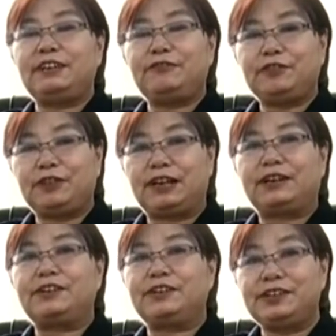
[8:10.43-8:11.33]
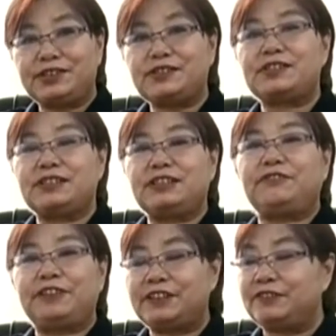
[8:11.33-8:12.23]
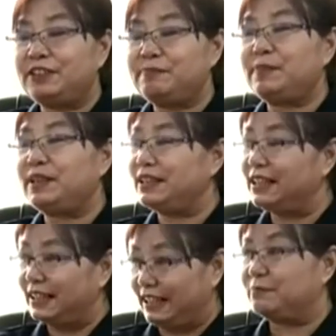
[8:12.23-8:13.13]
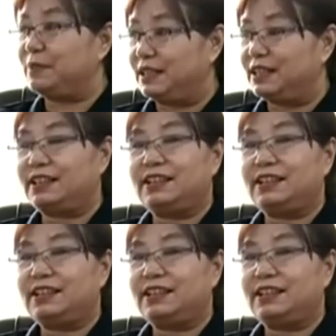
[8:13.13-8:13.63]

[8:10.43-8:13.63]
if you are religiously faithfully paying the light bill